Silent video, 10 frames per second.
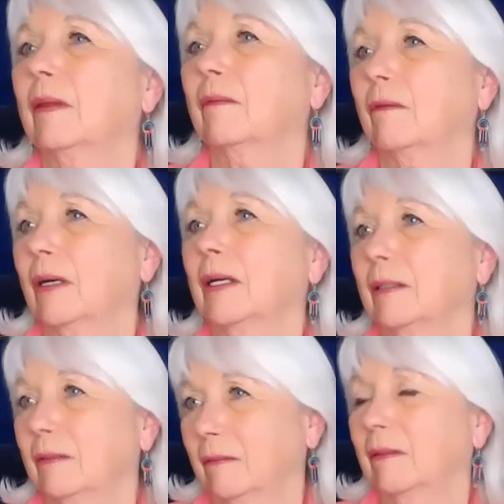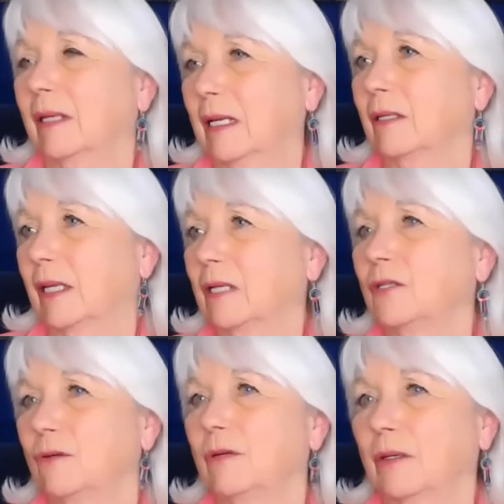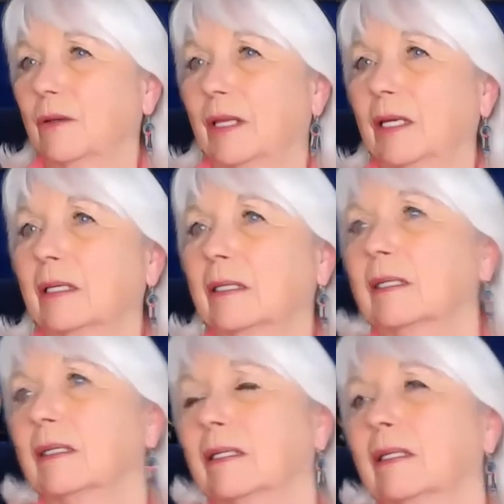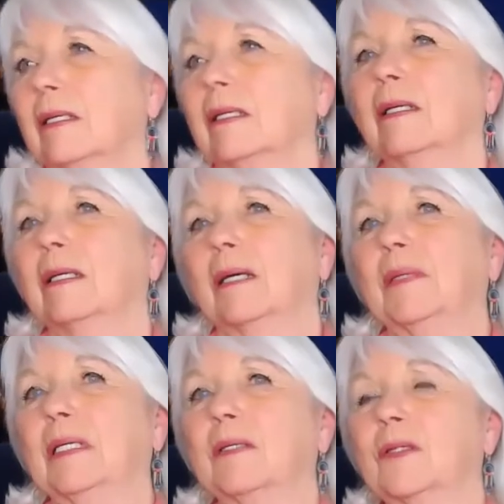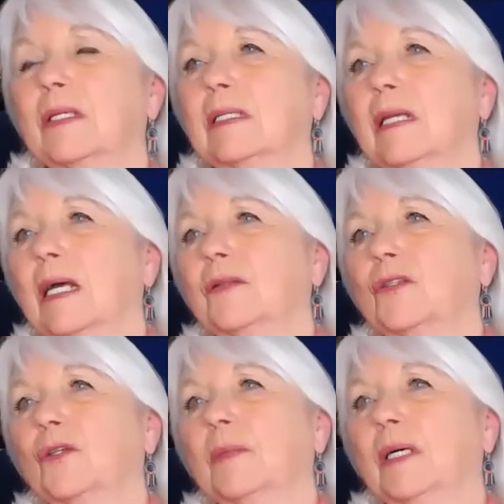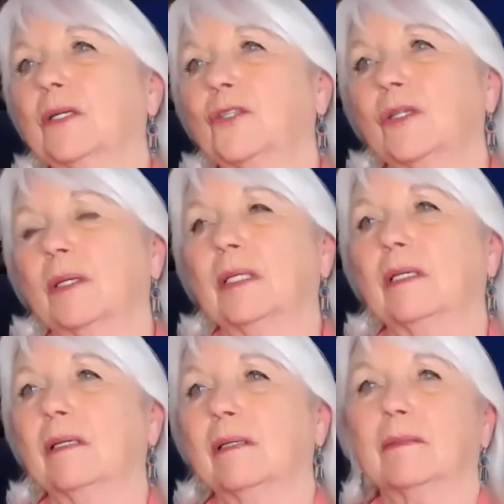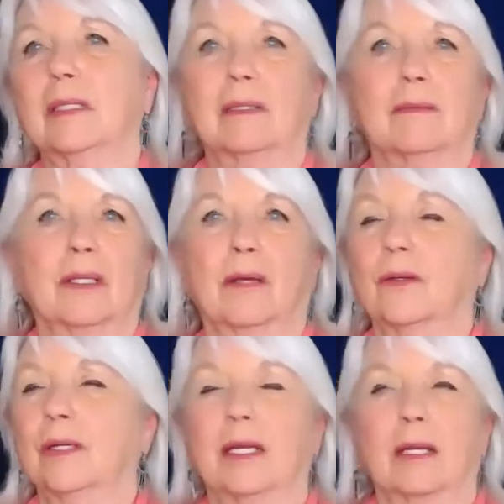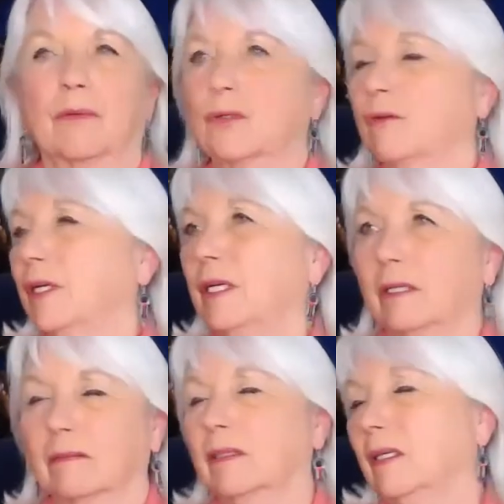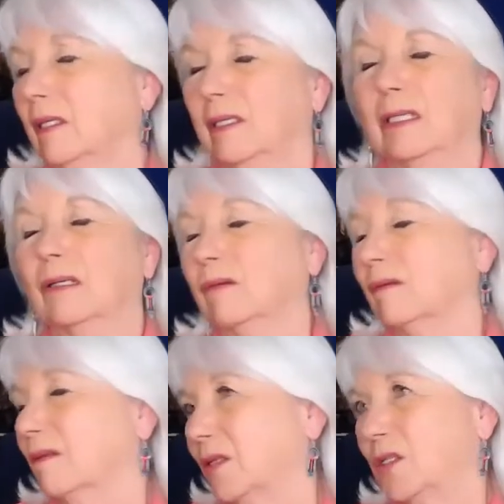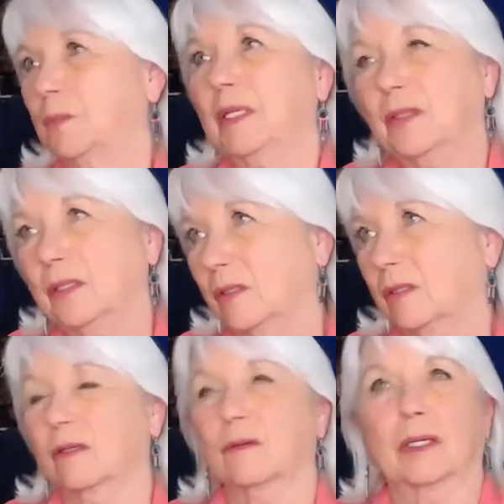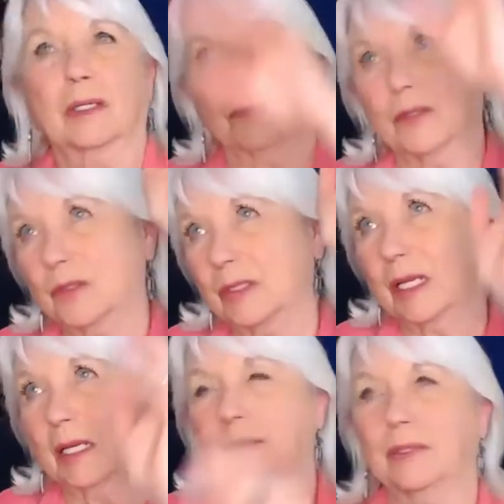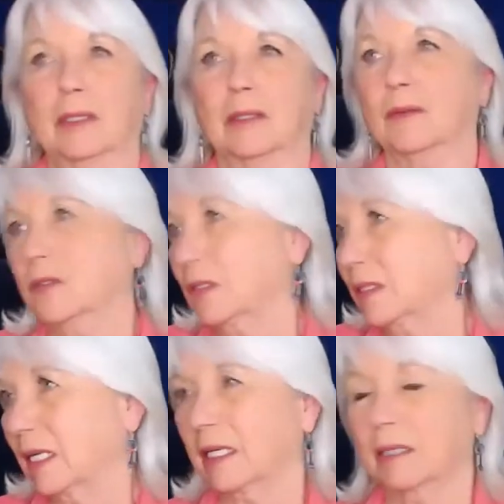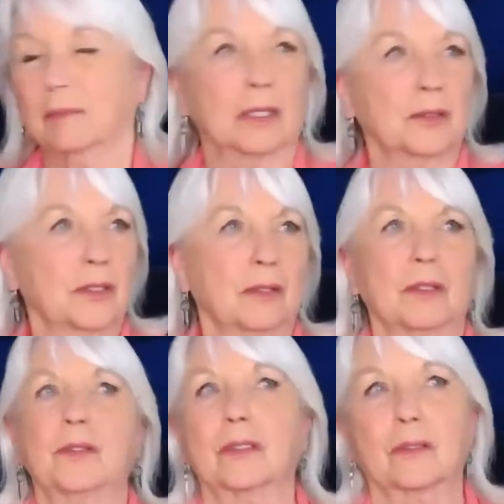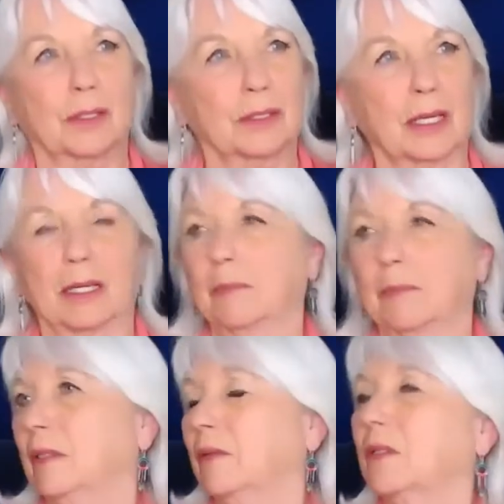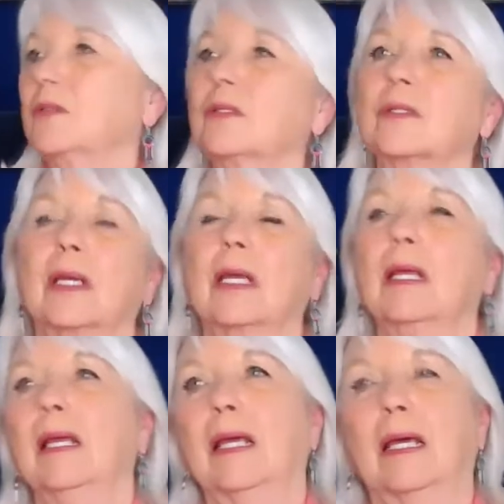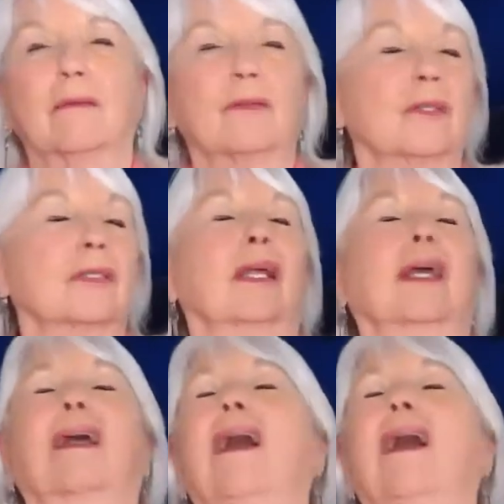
right? Can't you hear that? I mean, it's not so much, I mean, the other day I was reading, this species is going and this is happening and this is taking place and this is going to happen and this is, and I was just like,